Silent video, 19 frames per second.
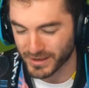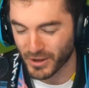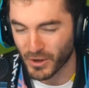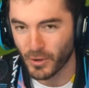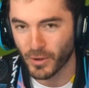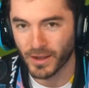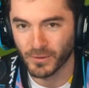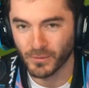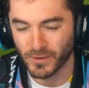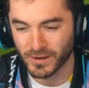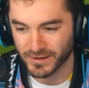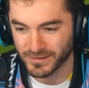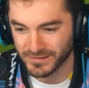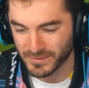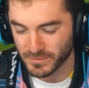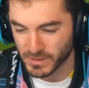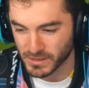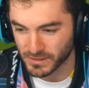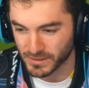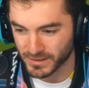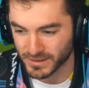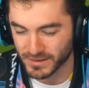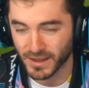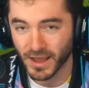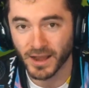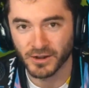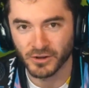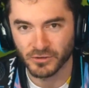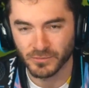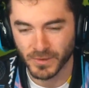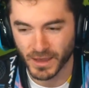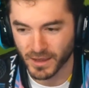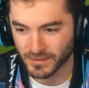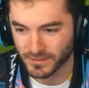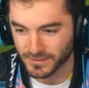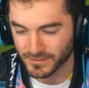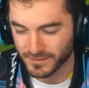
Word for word: oh, I want it to be like an Iron Man